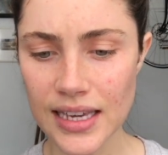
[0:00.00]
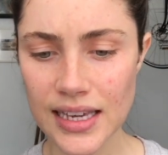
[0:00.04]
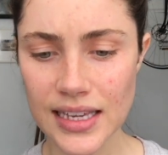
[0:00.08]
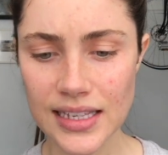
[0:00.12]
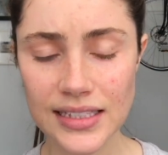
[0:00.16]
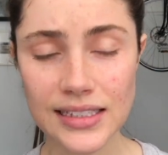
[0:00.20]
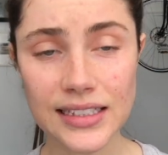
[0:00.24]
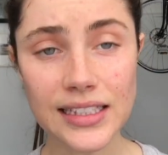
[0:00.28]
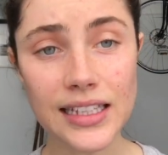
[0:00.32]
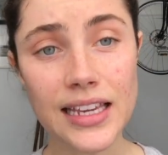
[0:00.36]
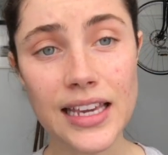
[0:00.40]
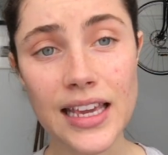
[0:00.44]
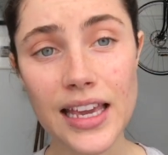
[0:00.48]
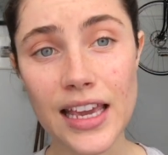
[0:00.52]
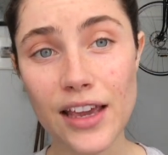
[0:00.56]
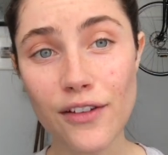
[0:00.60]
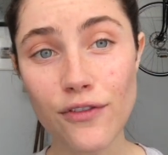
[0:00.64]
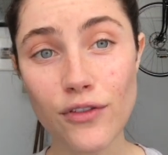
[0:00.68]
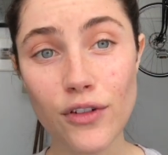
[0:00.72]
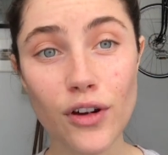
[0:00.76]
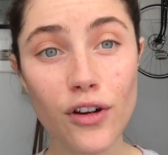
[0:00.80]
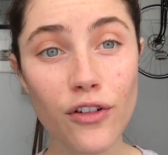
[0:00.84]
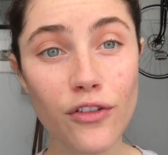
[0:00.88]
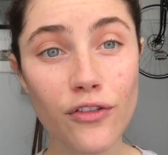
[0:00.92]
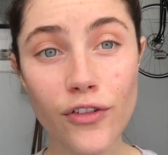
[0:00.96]
see
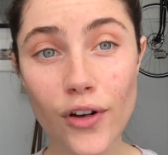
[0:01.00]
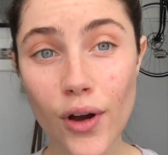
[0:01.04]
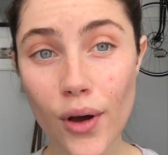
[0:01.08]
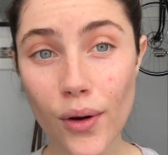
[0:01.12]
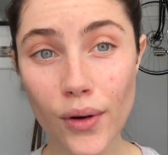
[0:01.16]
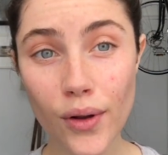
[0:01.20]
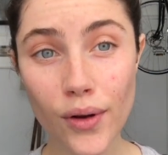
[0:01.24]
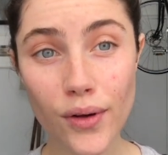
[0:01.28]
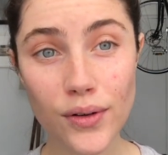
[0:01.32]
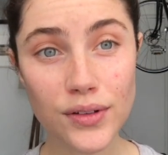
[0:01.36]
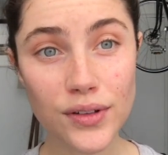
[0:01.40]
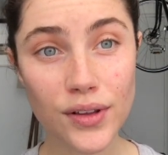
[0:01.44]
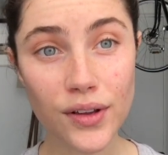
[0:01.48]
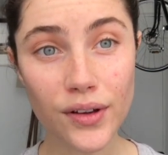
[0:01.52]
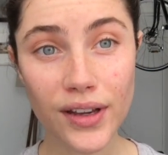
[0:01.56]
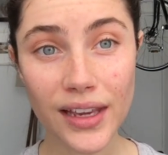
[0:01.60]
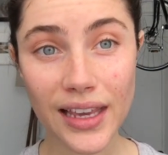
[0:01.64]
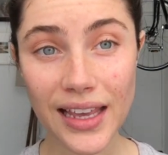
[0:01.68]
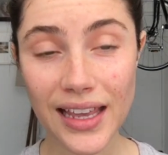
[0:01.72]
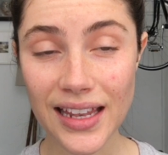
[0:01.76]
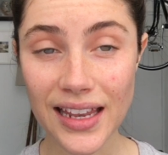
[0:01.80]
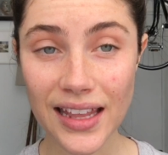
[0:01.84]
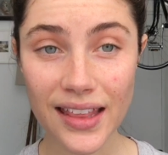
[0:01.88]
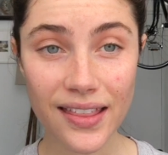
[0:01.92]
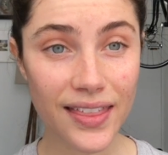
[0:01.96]
if your photos look
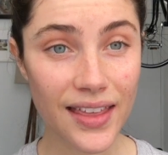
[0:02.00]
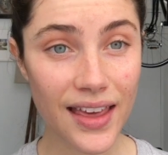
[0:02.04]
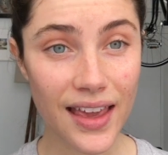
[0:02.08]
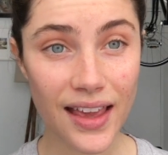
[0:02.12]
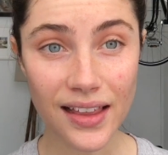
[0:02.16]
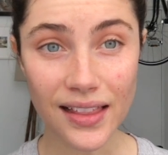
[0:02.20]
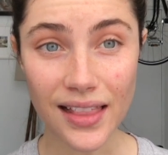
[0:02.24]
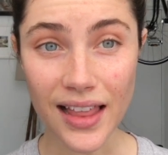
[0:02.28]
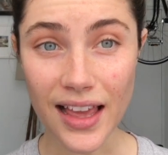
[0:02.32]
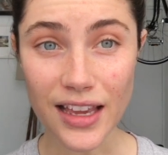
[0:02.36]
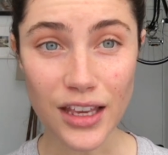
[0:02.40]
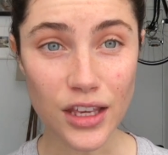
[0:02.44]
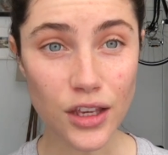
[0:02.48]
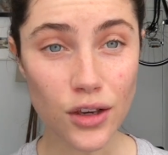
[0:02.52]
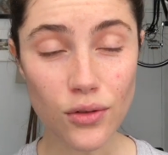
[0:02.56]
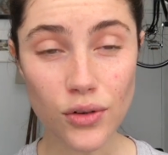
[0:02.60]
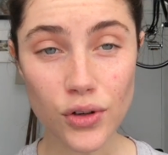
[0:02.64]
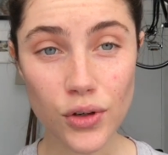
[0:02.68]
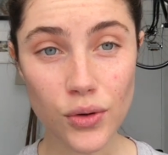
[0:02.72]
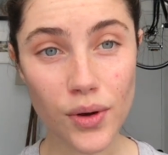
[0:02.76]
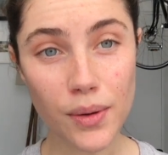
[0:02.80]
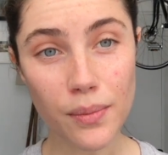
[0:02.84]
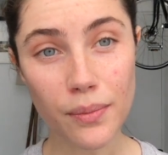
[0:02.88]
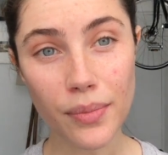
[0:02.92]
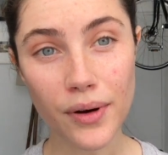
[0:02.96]
anything like you
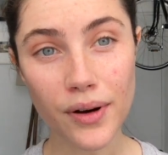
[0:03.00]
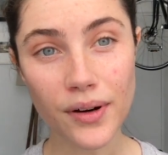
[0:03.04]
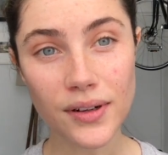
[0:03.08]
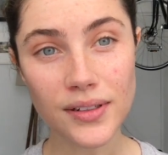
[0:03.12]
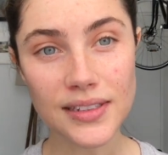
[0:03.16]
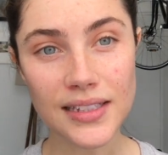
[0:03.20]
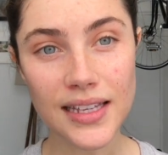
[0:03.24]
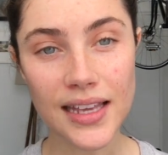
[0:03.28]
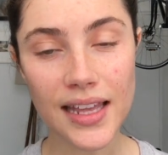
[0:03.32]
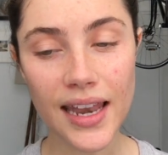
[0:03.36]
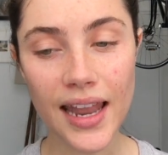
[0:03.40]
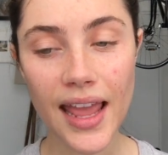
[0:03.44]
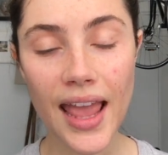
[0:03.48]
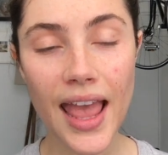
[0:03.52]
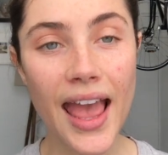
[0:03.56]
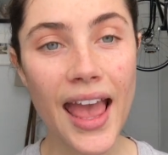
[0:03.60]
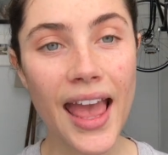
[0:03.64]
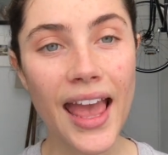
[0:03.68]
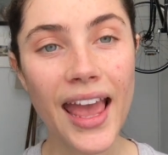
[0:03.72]
do in person,